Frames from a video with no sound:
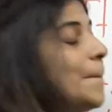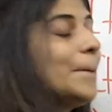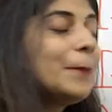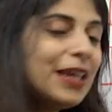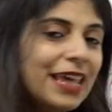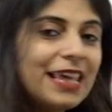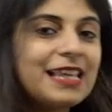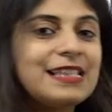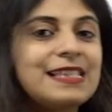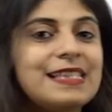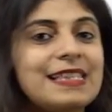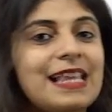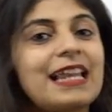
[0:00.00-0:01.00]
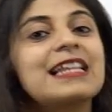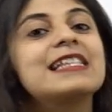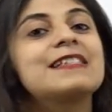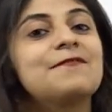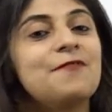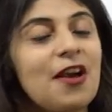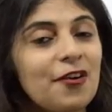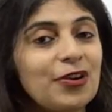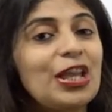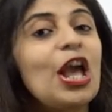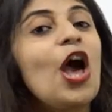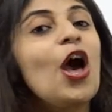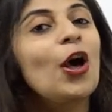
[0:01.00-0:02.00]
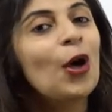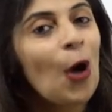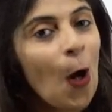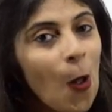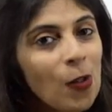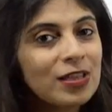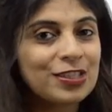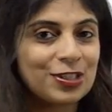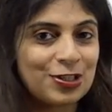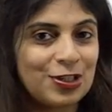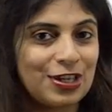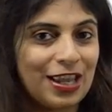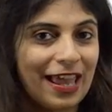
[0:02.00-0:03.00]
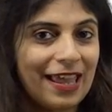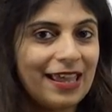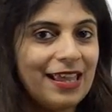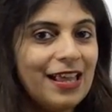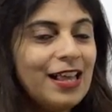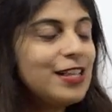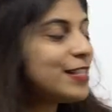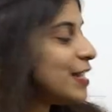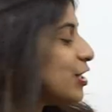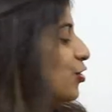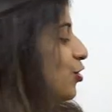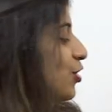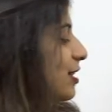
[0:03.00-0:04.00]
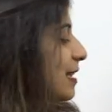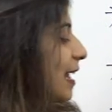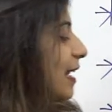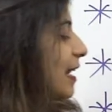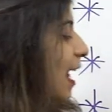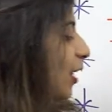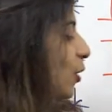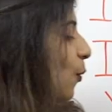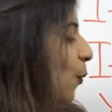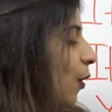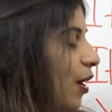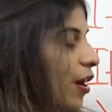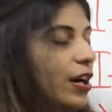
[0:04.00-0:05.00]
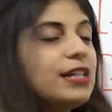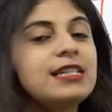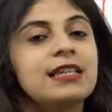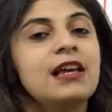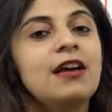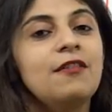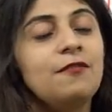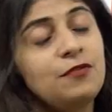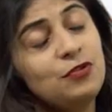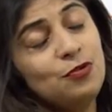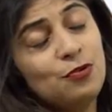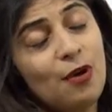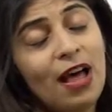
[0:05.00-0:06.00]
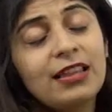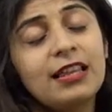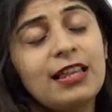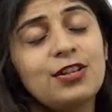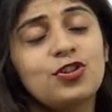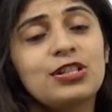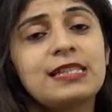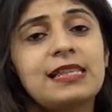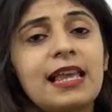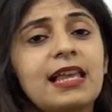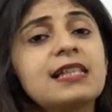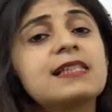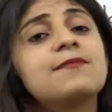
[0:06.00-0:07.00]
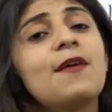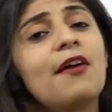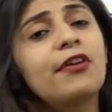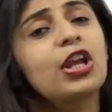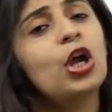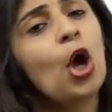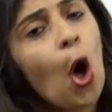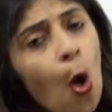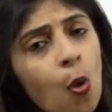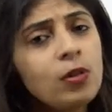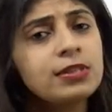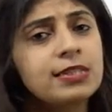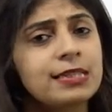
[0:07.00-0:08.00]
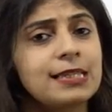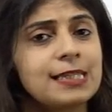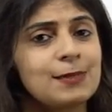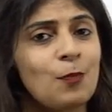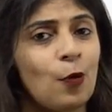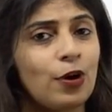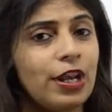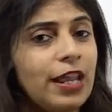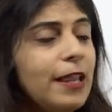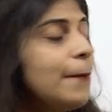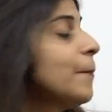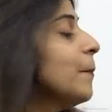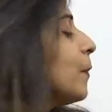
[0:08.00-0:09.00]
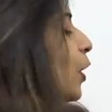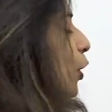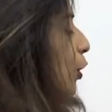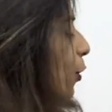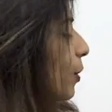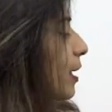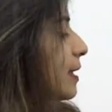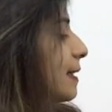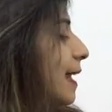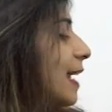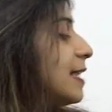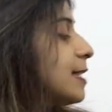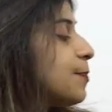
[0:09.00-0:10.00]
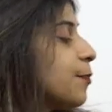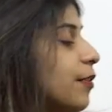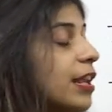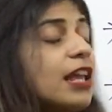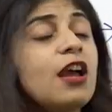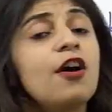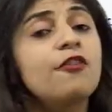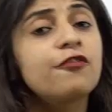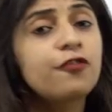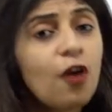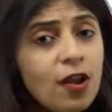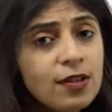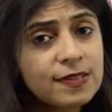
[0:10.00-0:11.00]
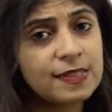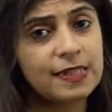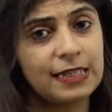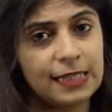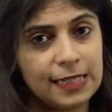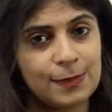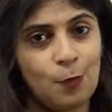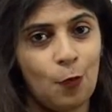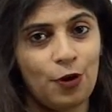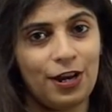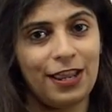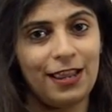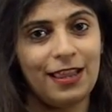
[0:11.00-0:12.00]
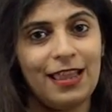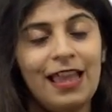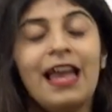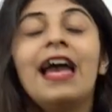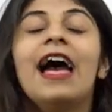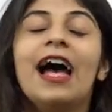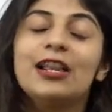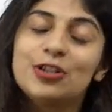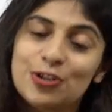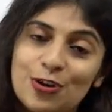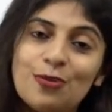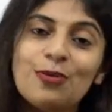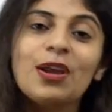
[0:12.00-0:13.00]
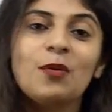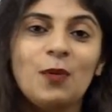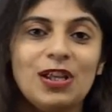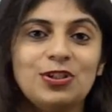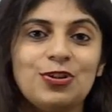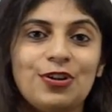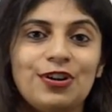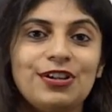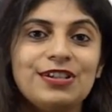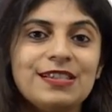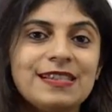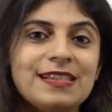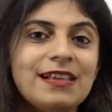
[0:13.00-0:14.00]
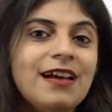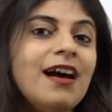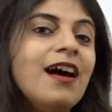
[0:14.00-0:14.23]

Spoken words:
means that it's very cold today. So it's just another word. Rather than just saying it's very cold this morning, you can say it's pretty frosty this morning. And during winters,